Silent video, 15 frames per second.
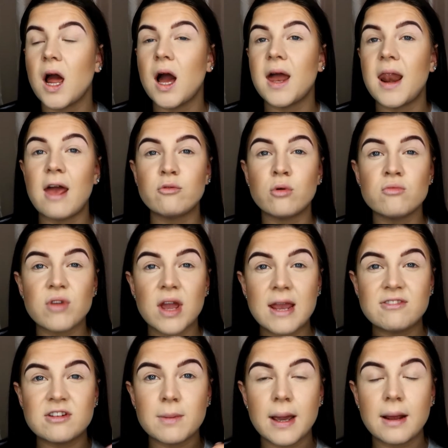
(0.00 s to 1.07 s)
and everyone
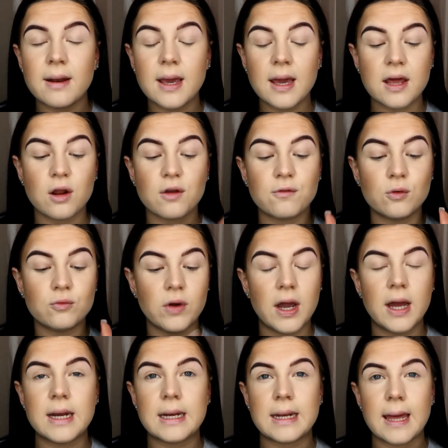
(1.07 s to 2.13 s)
raved about it, and I thought,
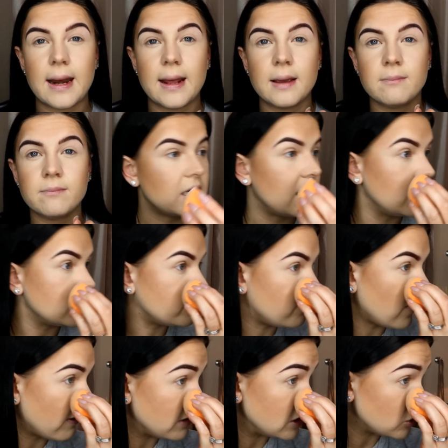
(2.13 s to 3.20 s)
right, I need to get it. It's
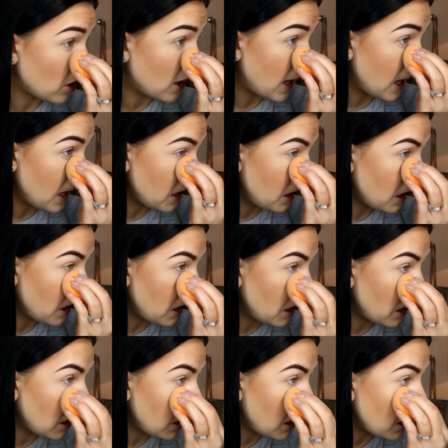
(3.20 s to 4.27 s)
very drying,
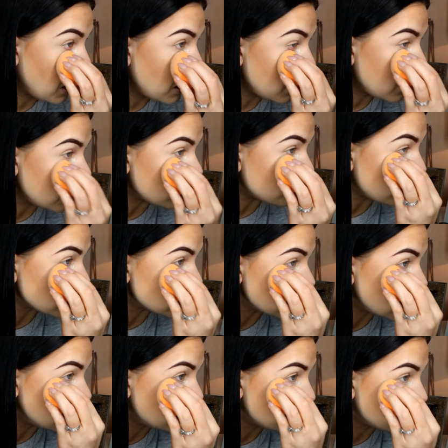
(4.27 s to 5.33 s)

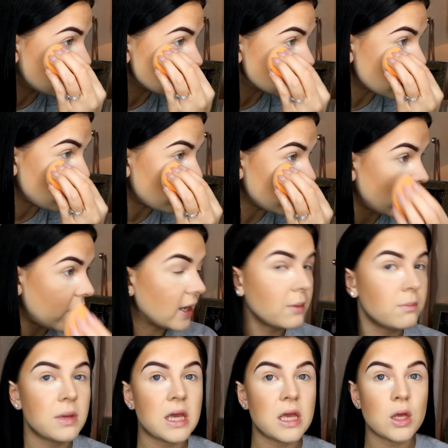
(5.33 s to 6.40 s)
especially for someone
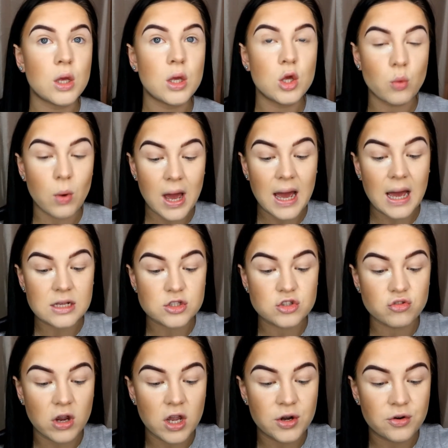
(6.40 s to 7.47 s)
like me who has
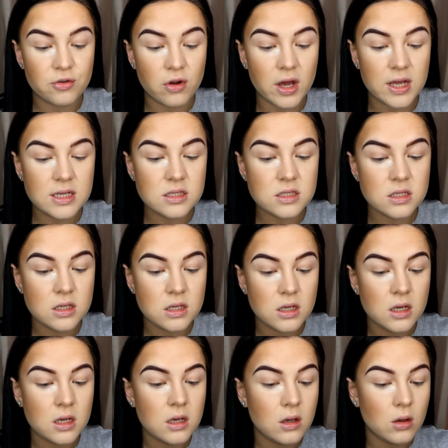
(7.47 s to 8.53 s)
dry under eyes.
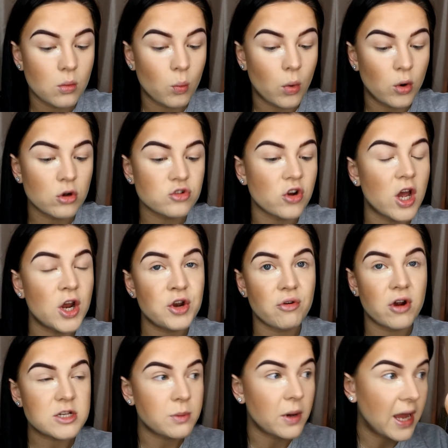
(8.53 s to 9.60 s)
Well, not dry
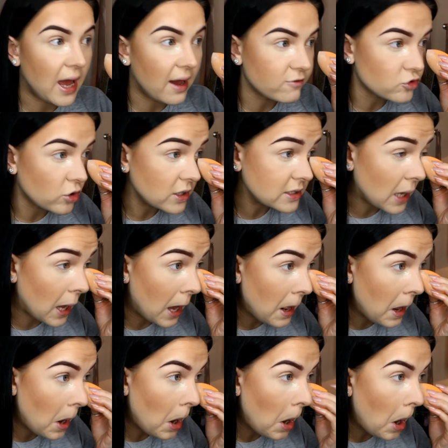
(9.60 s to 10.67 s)
under eyes, but I have dry
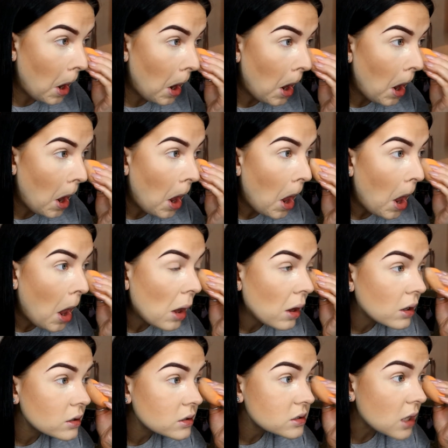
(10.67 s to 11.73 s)
skin.
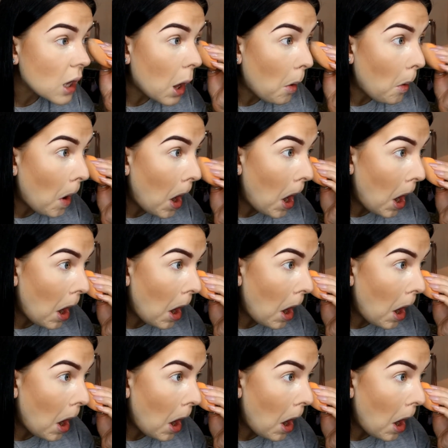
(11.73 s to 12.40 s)
So,